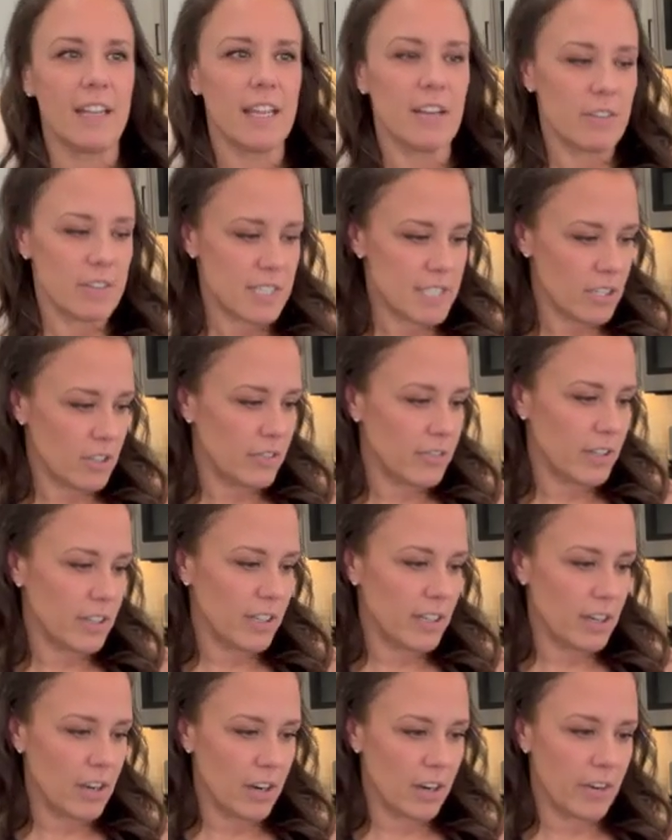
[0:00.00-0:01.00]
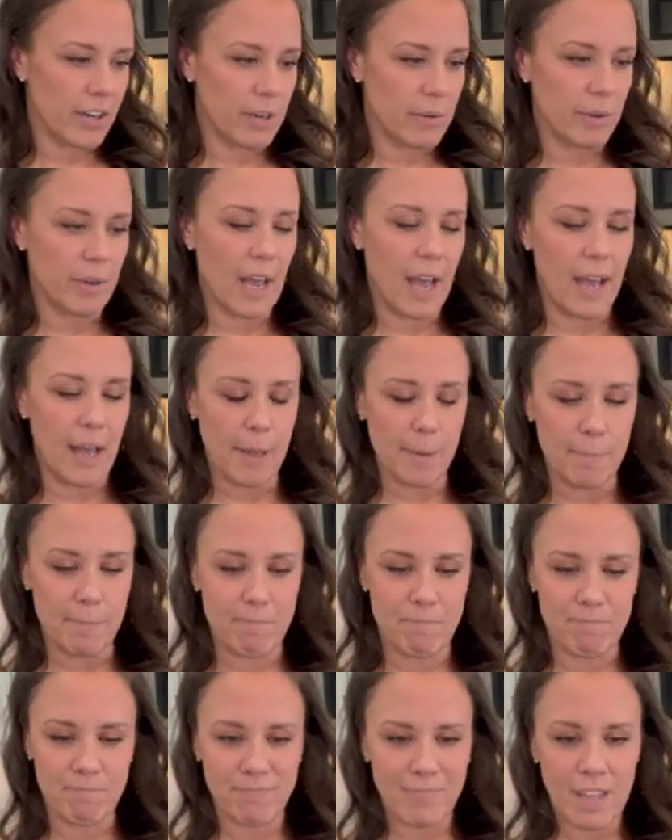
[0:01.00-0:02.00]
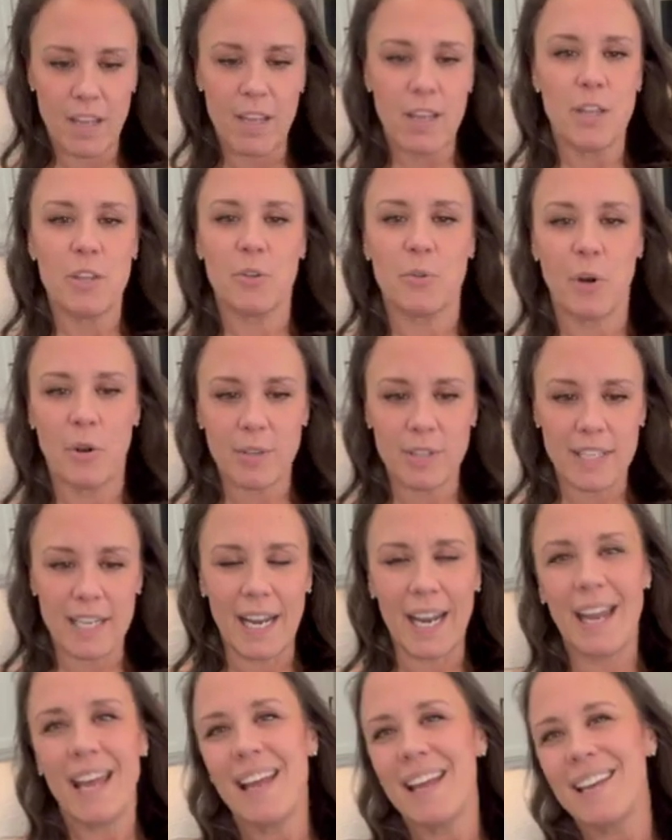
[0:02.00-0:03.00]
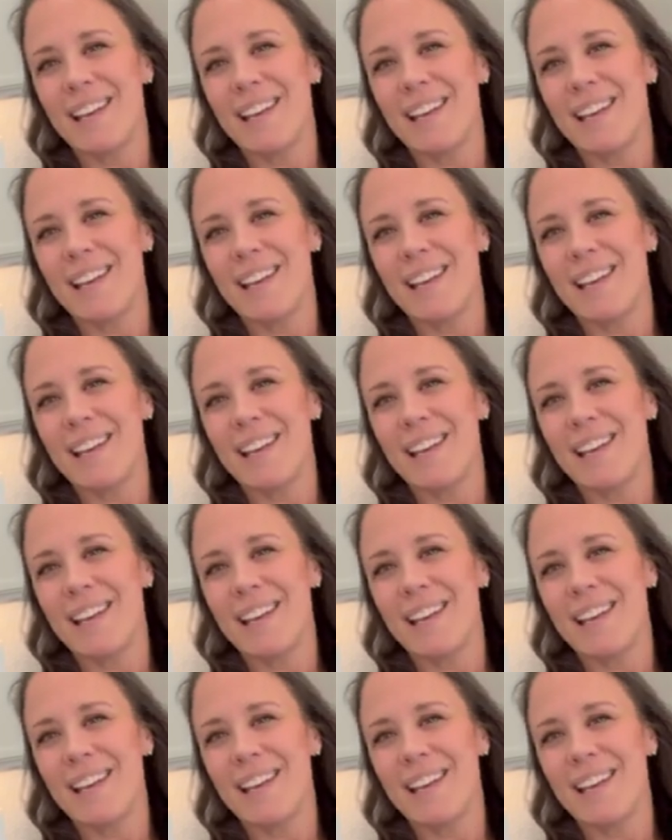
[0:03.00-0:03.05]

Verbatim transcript: they were still feeling hungry um, throughout the day.